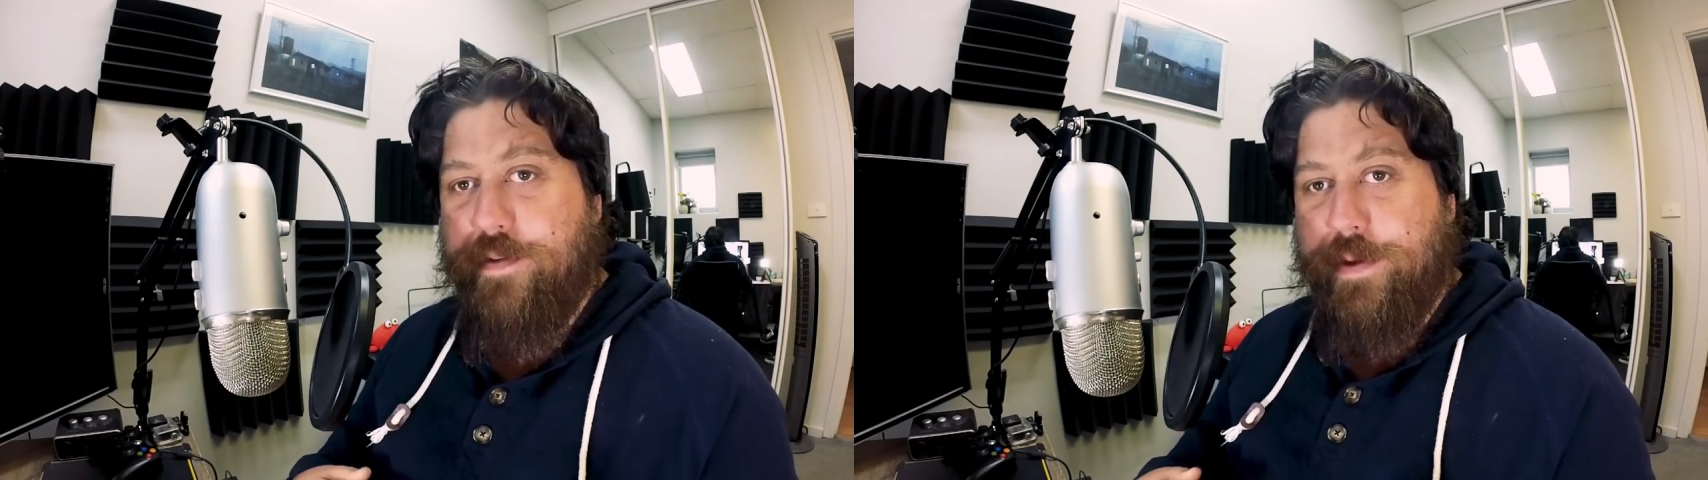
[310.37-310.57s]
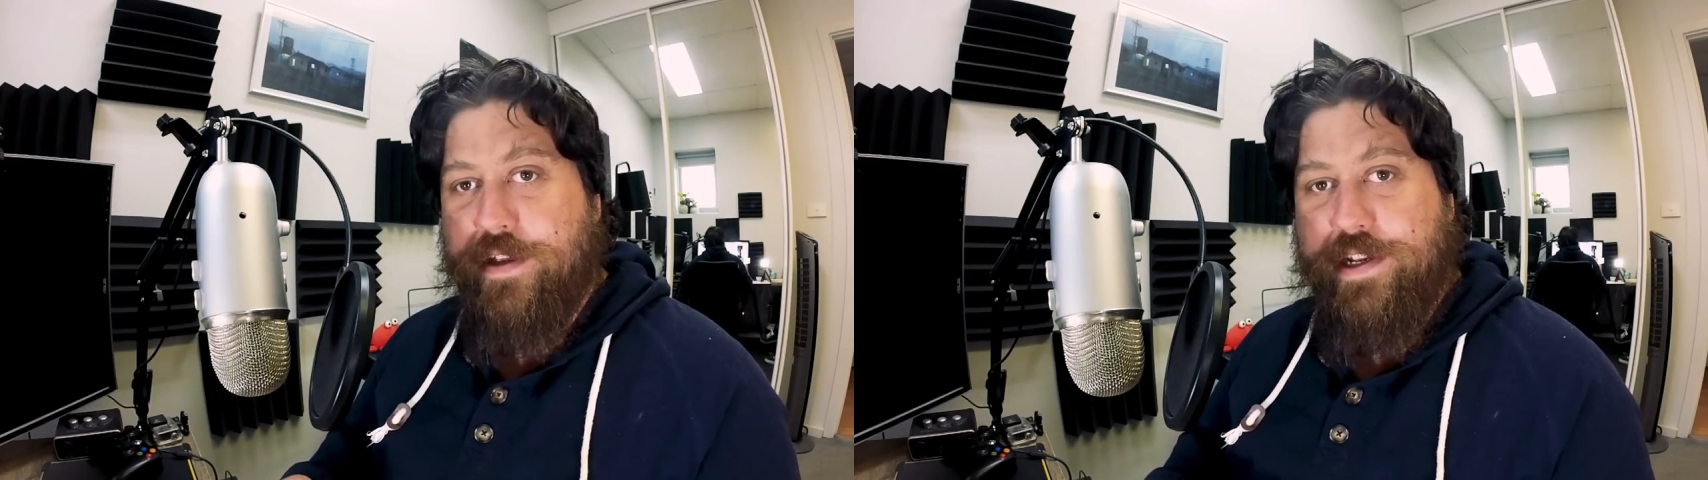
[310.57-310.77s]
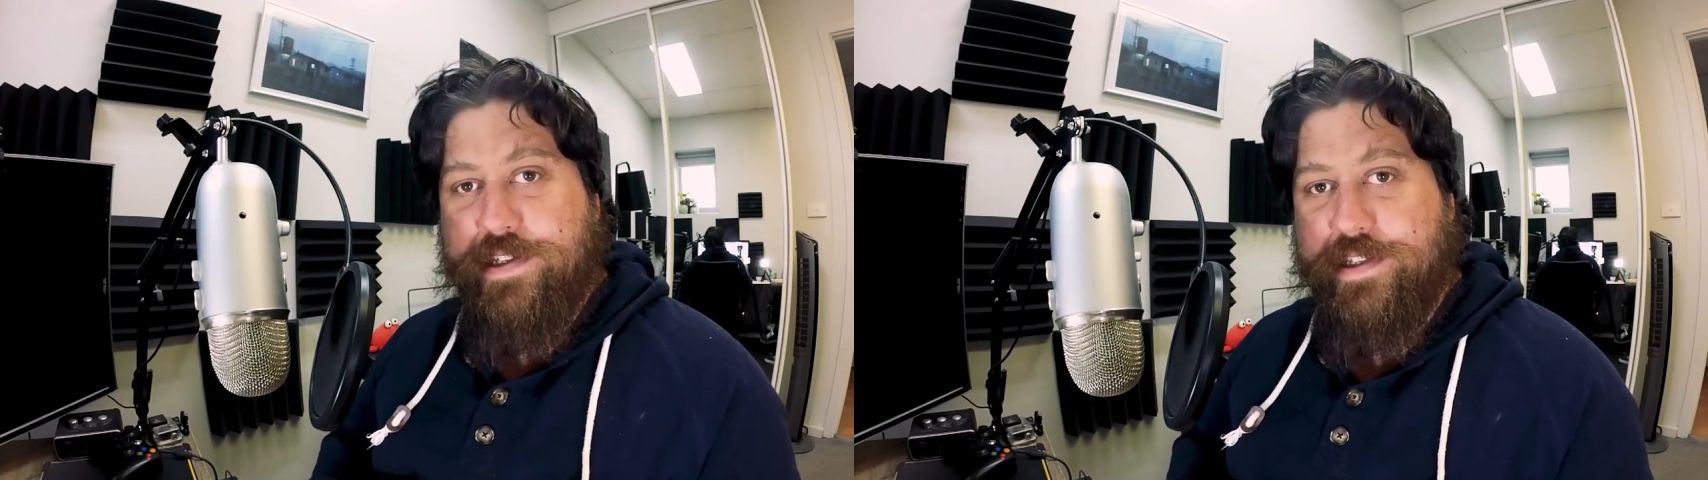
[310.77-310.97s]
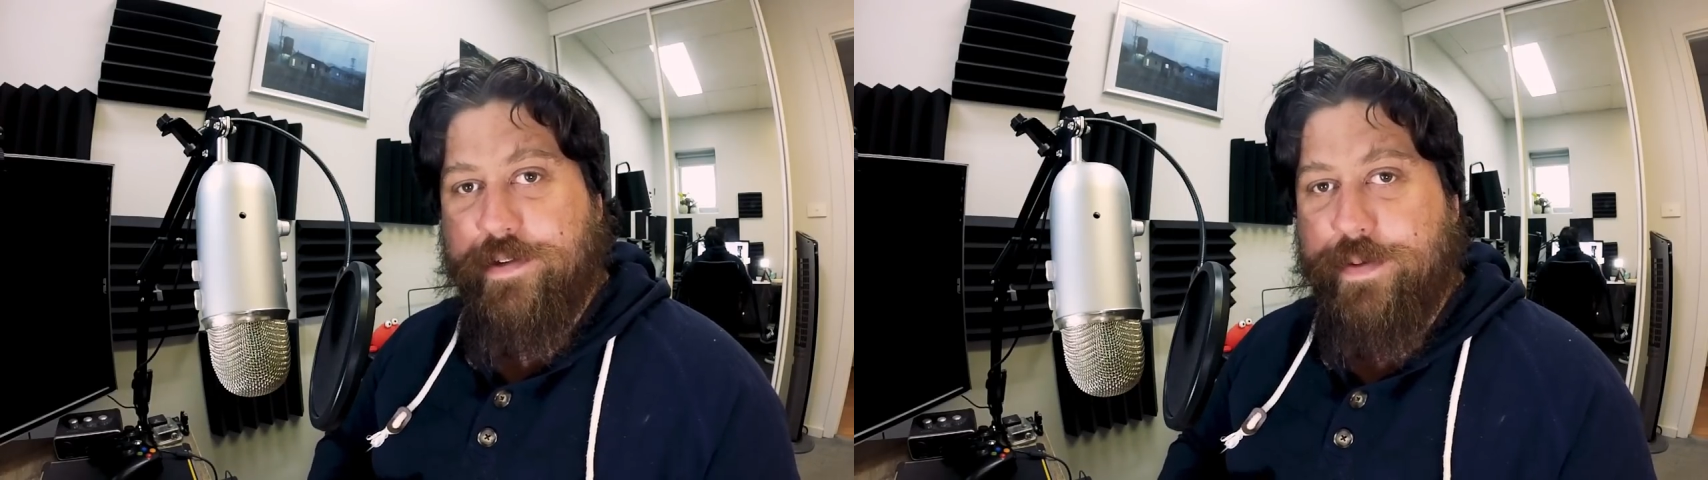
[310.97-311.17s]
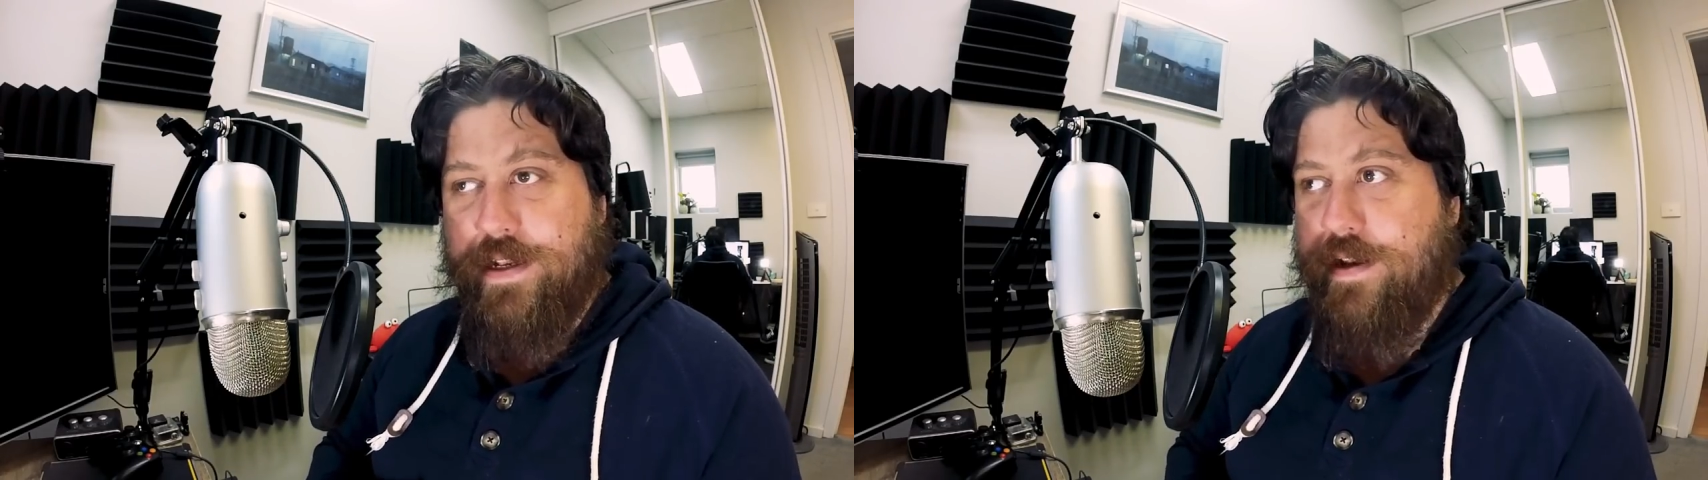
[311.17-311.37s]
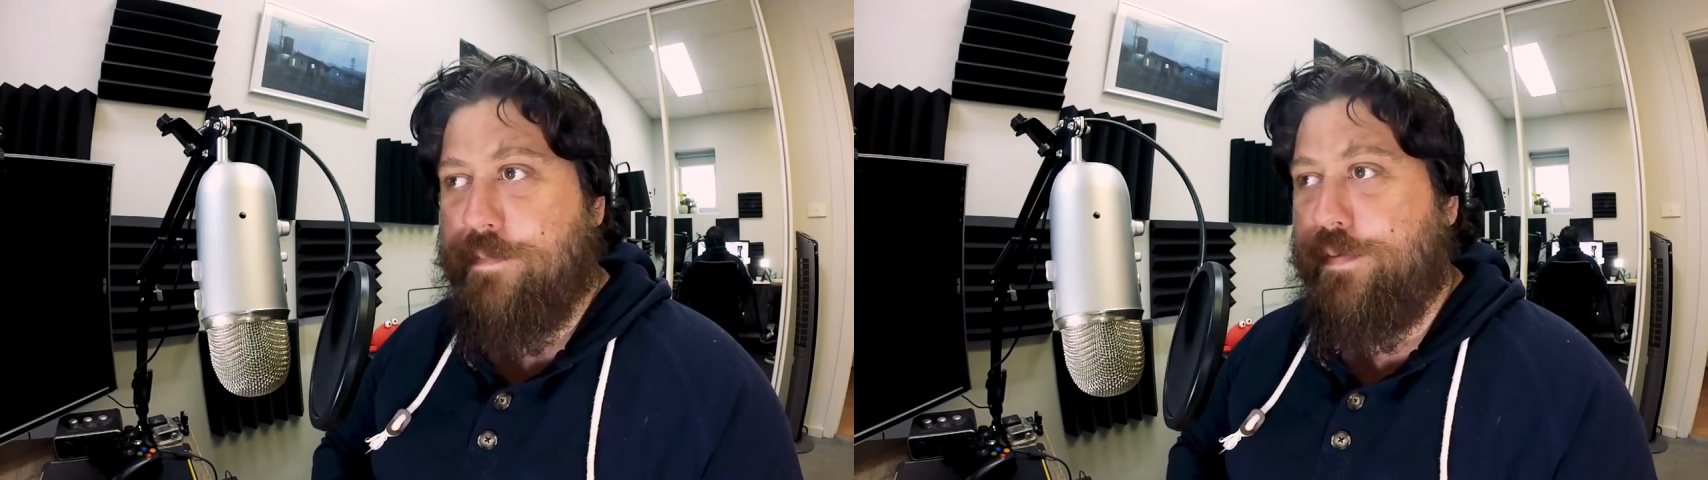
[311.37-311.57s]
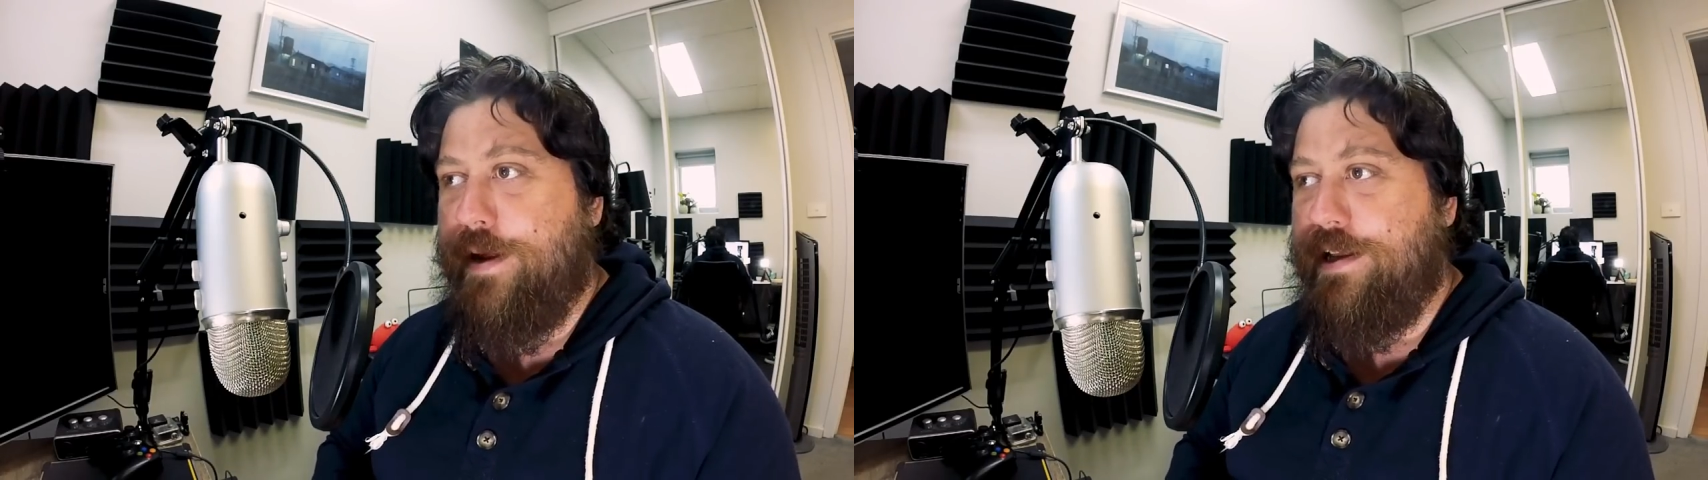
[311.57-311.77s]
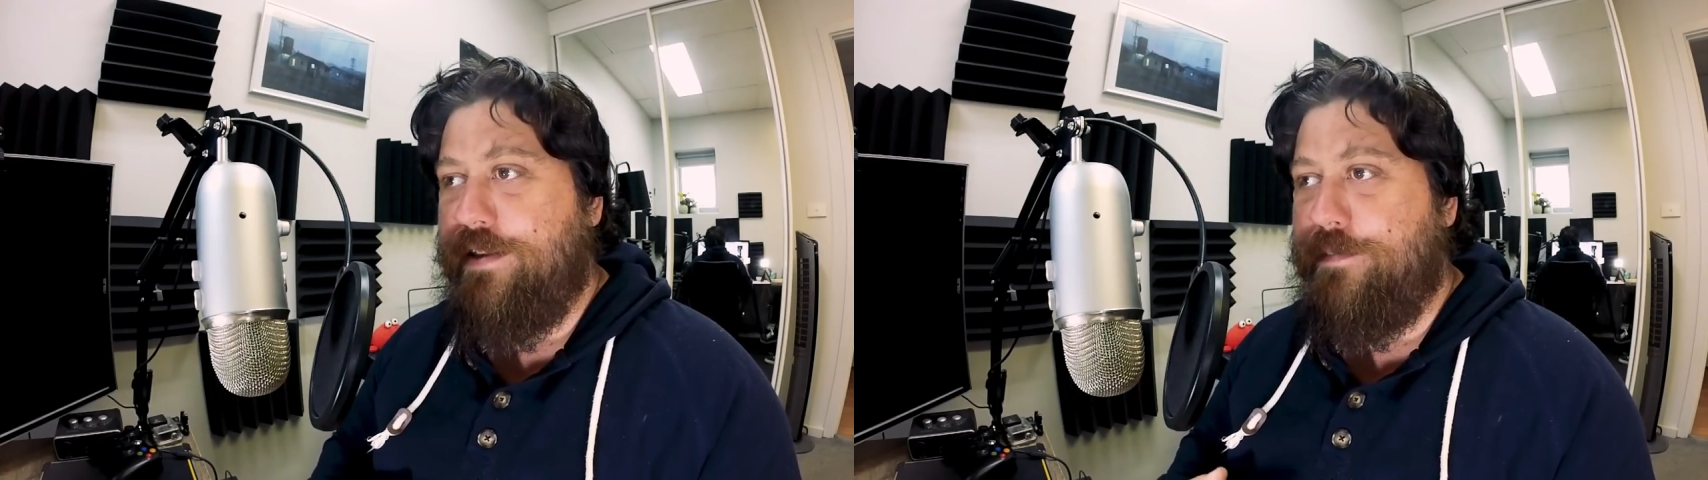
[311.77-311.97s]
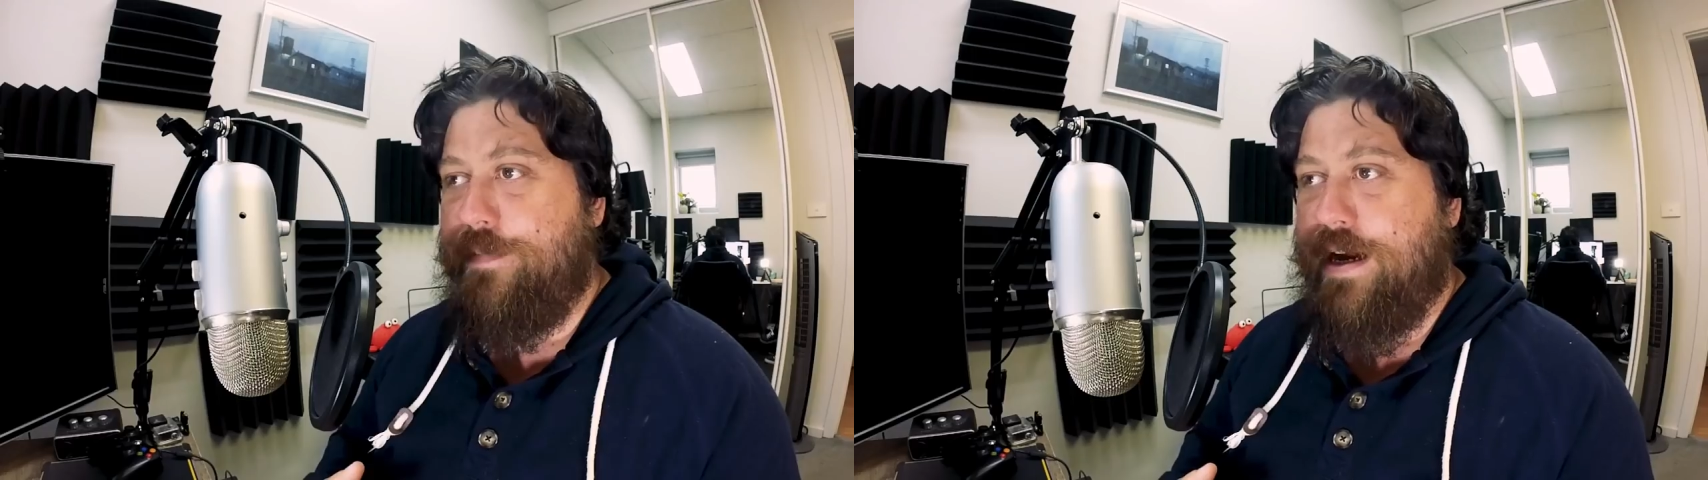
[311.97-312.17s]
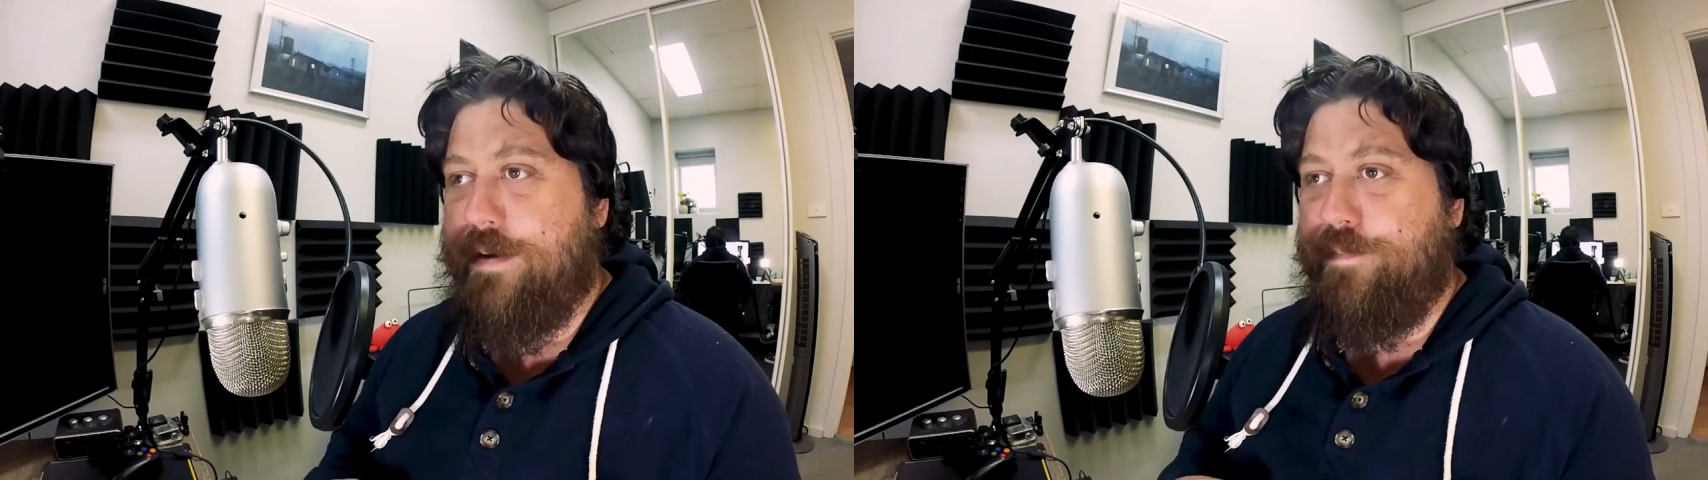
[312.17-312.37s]
abilities as I've been implementing
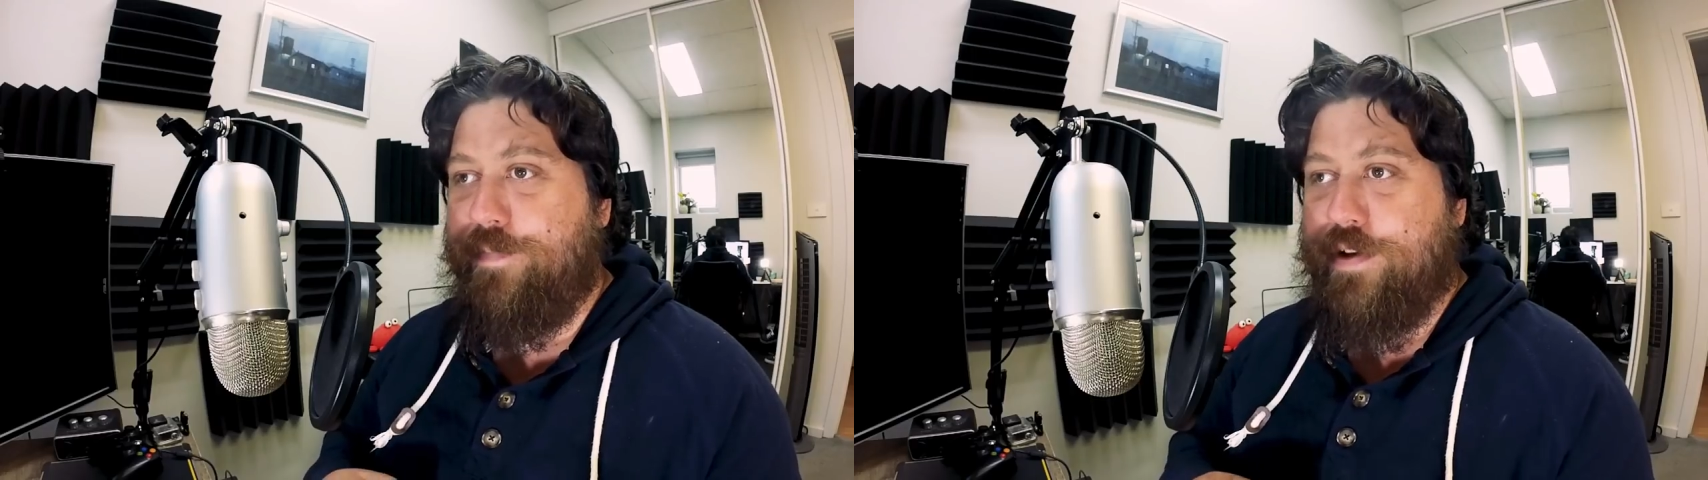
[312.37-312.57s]
them,